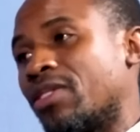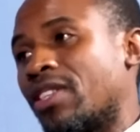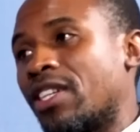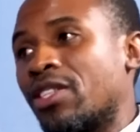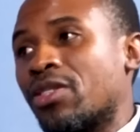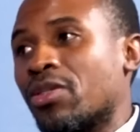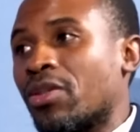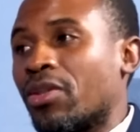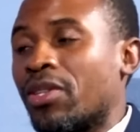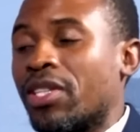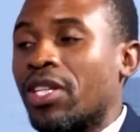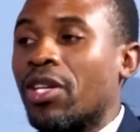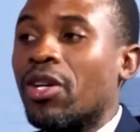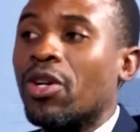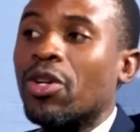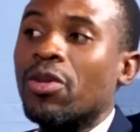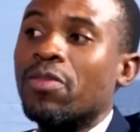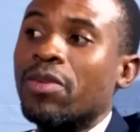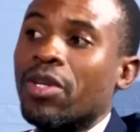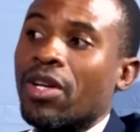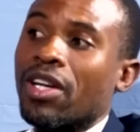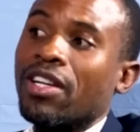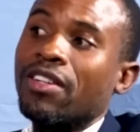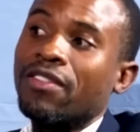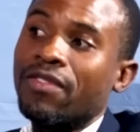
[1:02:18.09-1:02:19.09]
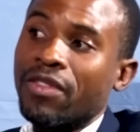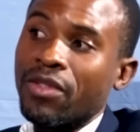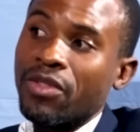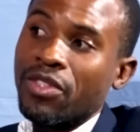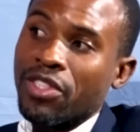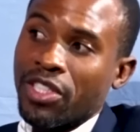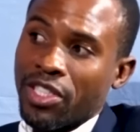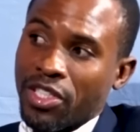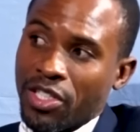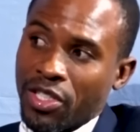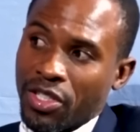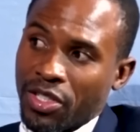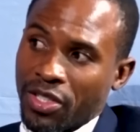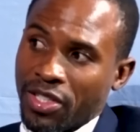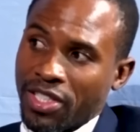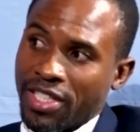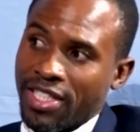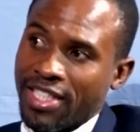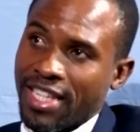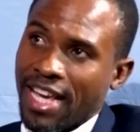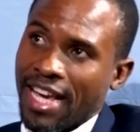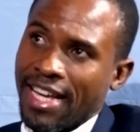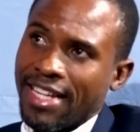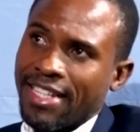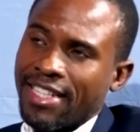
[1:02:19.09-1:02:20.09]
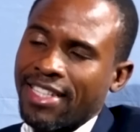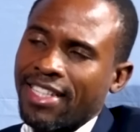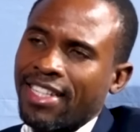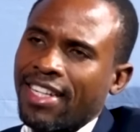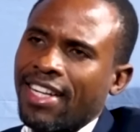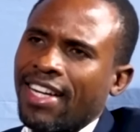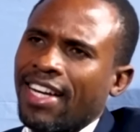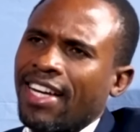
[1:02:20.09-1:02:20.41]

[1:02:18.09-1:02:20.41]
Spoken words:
that's called a glomerular filtrate is concerned,